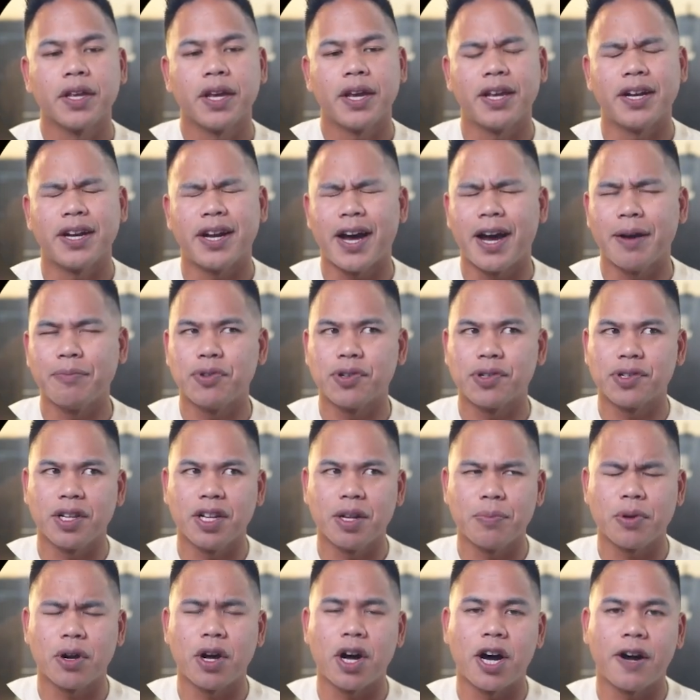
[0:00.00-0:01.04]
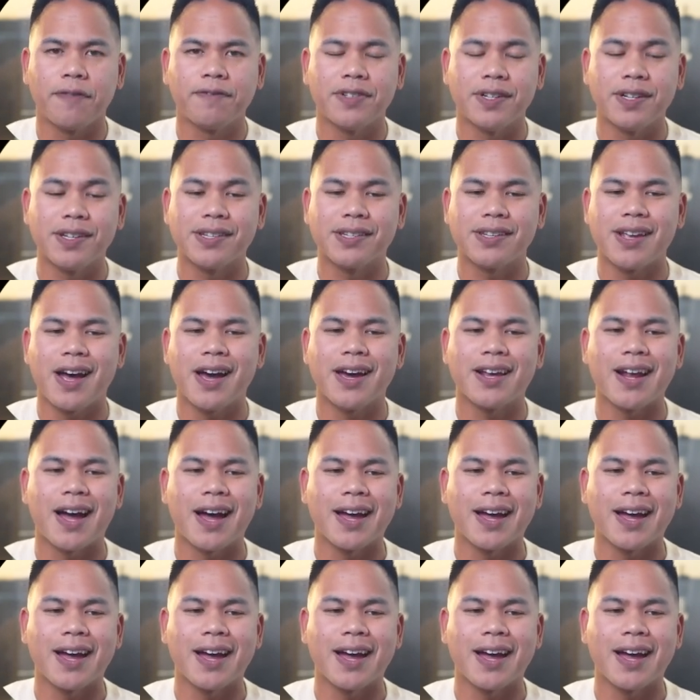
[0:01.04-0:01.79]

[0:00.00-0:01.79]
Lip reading: and I'm just a little bit off to the side.